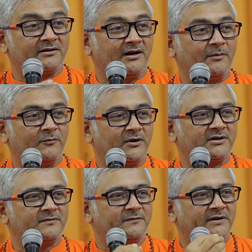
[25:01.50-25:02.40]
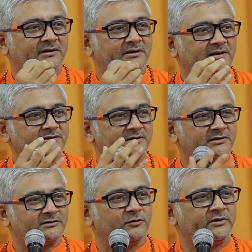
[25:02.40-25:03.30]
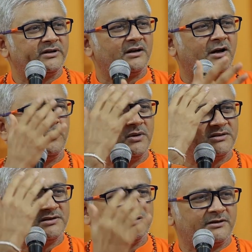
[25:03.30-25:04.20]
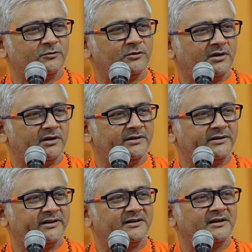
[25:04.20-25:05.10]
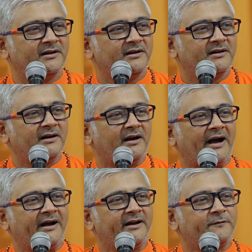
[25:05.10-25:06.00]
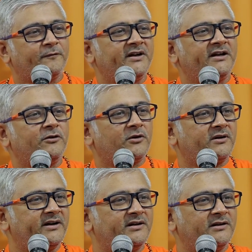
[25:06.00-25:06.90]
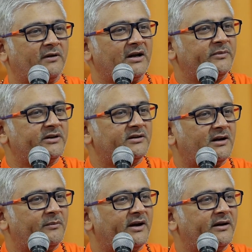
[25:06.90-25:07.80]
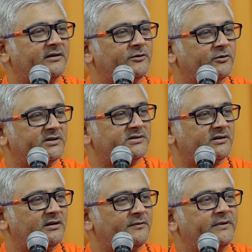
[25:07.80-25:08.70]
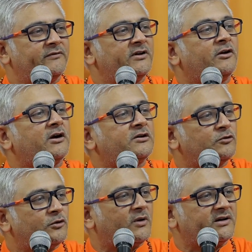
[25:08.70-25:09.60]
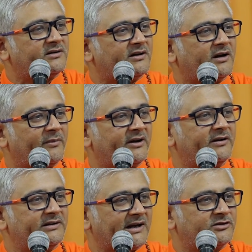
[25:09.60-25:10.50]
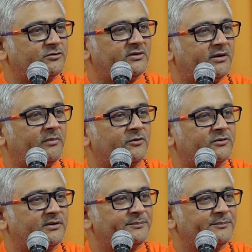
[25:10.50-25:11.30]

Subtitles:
Ram. What a fantastic story, and how much is there to learn in it. And if we don't read the Valmiki Ramayana, the original, we will not know what the Ramayana is actually about.